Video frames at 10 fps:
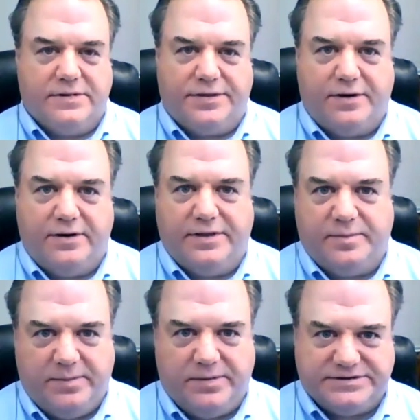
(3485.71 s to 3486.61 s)
third of the
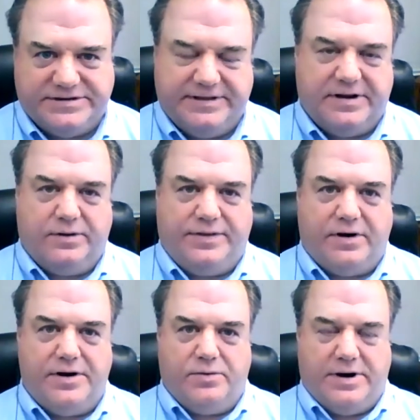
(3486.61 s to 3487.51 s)
people are sitting there in their
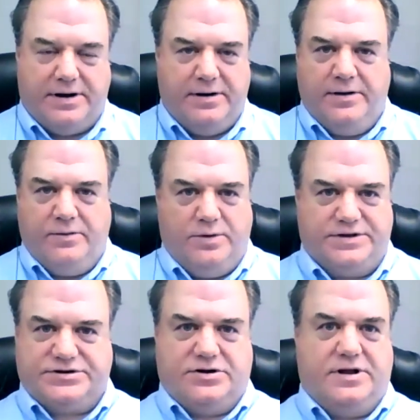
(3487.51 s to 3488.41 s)
underwear with a
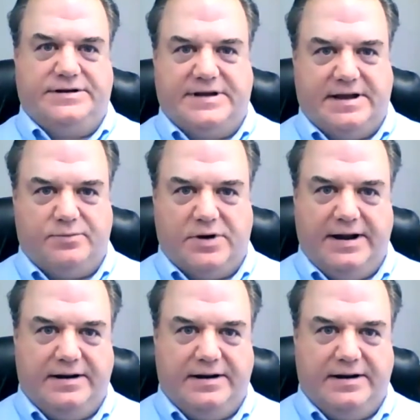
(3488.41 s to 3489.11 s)
shirt on top, right?